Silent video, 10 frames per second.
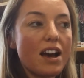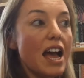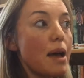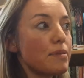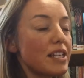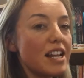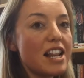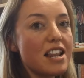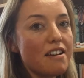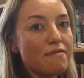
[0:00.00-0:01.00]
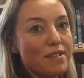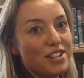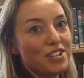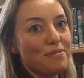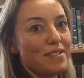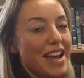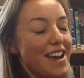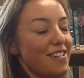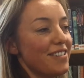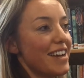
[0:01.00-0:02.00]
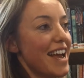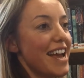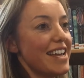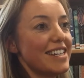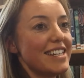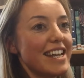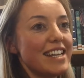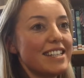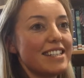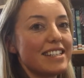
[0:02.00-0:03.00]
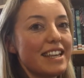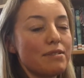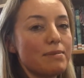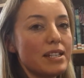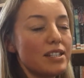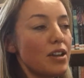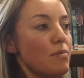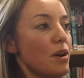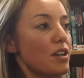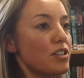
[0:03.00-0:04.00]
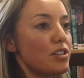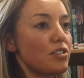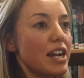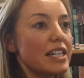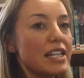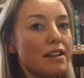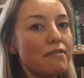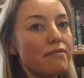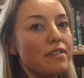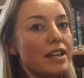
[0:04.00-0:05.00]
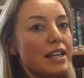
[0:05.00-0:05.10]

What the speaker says: I absolutely love my job now, and it gives me so much creative